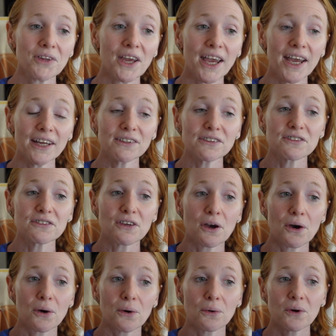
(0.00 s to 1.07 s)
And
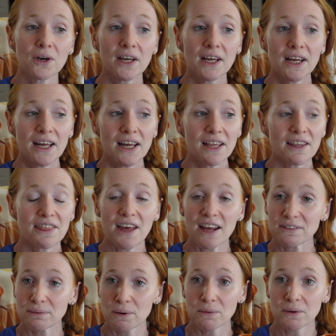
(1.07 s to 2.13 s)
so
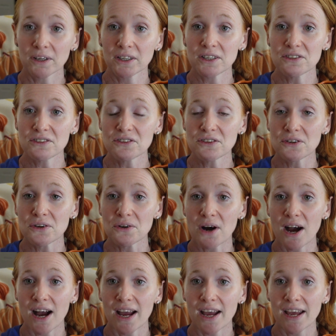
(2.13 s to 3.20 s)
that's what we're going to do.
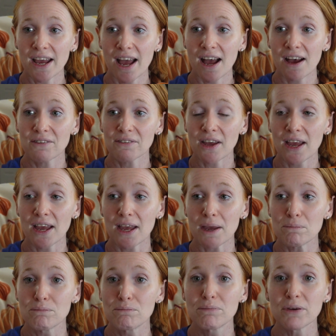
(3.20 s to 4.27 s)
I have
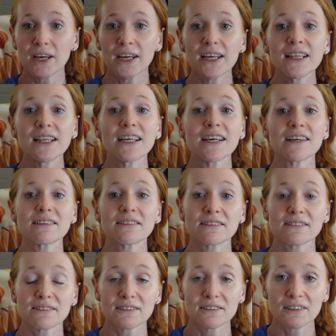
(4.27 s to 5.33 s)
a big
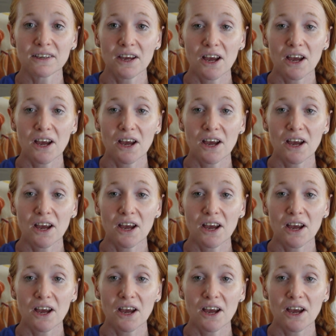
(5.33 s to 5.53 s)
list